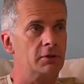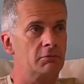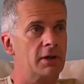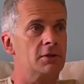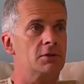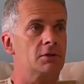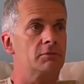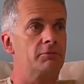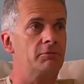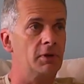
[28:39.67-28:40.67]
and a range
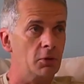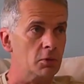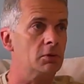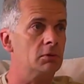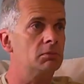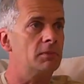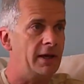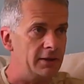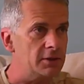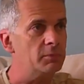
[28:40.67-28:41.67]
of local
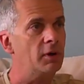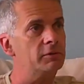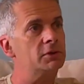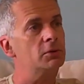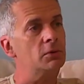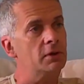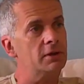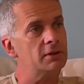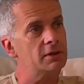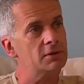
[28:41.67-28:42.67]
anti poverty
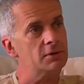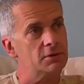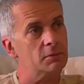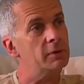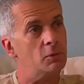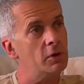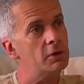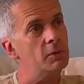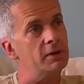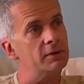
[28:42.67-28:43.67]
organisations that we
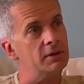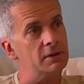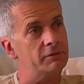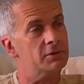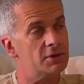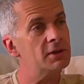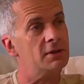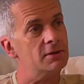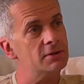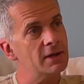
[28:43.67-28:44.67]
work with in different
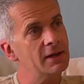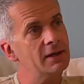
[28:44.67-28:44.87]
cities